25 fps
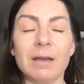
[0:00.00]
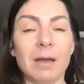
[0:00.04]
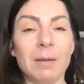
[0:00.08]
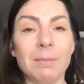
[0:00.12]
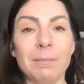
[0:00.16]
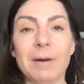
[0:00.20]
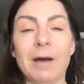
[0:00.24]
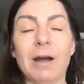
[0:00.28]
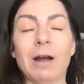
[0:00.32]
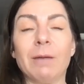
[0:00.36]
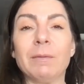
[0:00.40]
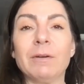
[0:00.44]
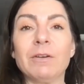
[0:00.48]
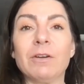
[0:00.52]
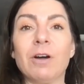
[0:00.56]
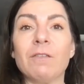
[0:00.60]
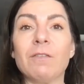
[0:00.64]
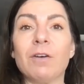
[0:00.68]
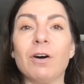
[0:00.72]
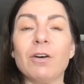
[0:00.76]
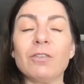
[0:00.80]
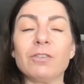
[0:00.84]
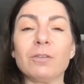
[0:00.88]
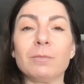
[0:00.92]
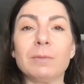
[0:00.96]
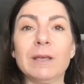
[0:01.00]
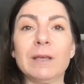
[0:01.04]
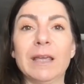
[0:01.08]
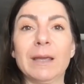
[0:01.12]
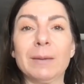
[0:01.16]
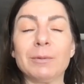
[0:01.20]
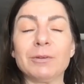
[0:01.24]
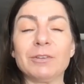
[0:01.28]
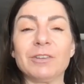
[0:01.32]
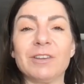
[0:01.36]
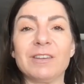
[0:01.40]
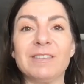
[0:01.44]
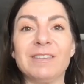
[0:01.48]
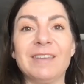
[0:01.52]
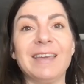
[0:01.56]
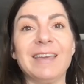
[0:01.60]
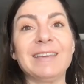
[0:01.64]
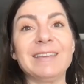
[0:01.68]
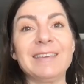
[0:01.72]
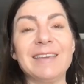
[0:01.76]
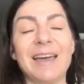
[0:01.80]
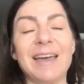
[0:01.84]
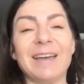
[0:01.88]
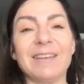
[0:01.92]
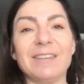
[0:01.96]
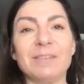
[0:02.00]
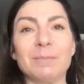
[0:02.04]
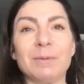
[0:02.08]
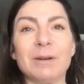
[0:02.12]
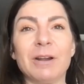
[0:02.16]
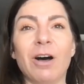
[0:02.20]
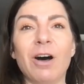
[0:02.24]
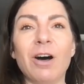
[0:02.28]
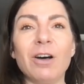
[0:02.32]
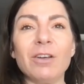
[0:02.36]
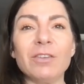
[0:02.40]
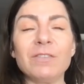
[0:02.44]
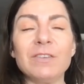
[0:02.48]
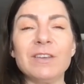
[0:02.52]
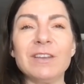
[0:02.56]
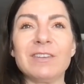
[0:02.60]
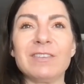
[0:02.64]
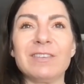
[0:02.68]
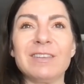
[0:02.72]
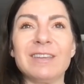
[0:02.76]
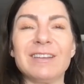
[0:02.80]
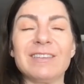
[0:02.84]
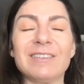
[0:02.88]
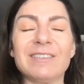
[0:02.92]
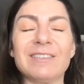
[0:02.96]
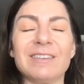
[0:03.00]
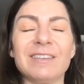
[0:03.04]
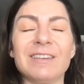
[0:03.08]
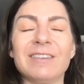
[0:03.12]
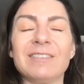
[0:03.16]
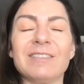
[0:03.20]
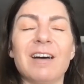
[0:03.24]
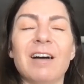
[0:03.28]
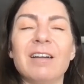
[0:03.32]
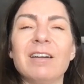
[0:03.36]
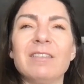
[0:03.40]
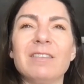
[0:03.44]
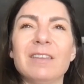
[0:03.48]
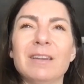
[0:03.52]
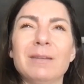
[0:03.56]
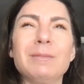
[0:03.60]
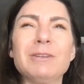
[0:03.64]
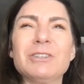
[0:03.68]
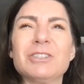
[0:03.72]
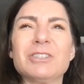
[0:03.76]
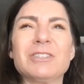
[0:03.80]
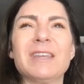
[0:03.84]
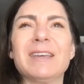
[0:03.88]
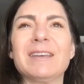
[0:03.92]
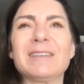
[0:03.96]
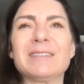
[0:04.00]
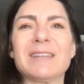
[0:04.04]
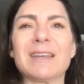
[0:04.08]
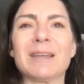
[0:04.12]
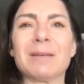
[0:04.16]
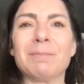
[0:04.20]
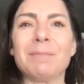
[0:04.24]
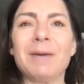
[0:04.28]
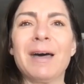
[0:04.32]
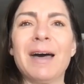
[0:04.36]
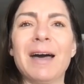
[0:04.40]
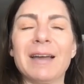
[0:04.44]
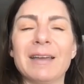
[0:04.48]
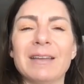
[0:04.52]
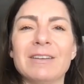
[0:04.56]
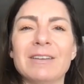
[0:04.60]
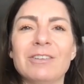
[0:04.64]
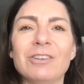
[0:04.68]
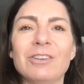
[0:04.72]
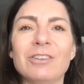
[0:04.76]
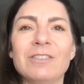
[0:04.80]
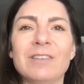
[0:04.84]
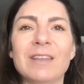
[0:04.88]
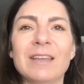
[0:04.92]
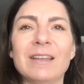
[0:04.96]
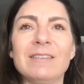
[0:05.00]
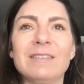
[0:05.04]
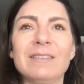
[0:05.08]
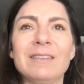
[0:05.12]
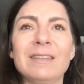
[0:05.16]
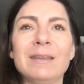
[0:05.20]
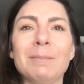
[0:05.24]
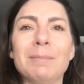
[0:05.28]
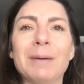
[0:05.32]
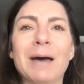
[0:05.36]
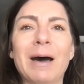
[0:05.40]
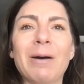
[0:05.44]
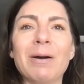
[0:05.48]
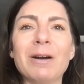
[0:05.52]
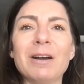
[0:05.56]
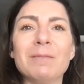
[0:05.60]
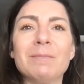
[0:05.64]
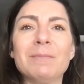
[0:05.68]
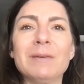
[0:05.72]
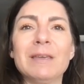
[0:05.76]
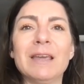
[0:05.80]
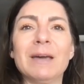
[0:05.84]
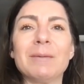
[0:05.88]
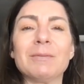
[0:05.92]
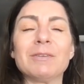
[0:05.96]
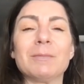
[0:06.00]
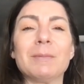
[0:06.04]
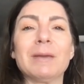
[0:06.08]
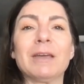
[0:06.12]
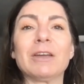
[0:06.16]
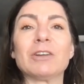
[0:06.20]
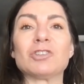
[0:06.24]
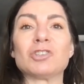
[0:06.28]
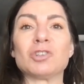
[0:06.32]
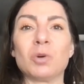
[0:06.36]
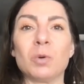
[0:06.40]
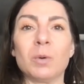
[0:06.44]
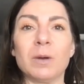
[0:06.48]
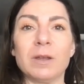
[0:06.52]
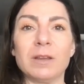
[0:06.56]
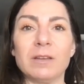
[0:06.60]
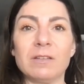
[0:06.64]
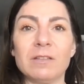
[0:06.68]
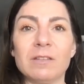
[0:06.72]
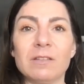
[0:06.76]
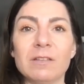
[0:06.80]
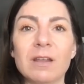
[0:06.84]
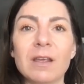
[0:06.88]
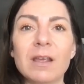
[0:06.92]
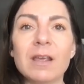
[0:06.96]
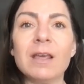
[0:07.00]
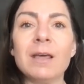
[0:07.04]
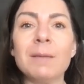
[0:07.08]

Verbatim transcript: empowerment of also being able to say yes but obviously it's it's honestly let me just take a second back and just say it's the empowerment of being able to make a choice